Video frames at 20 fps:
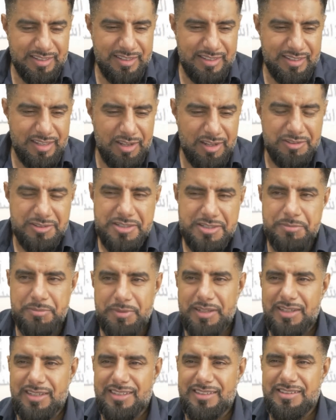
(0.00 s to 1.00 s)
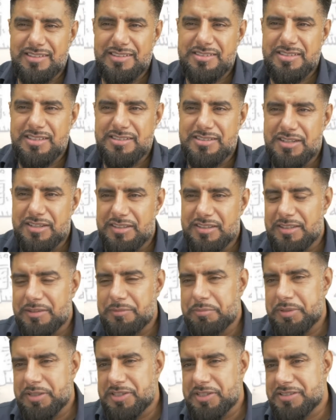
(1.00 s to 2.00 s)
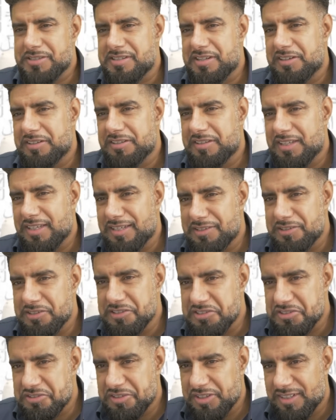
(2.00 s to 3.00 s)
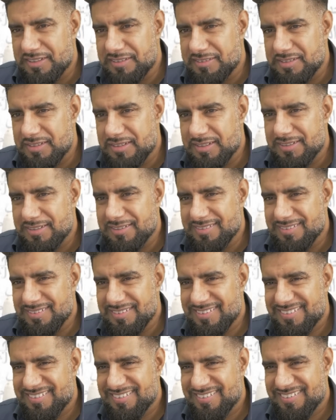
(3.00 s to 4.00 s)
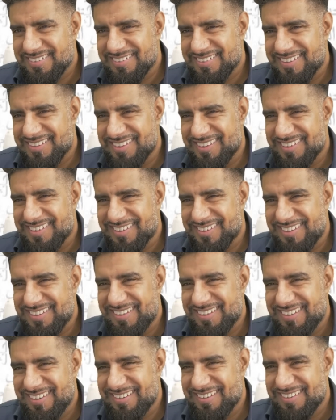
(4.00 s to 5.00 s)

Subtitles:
ultimately, this is nothing but just another industry, isn't it?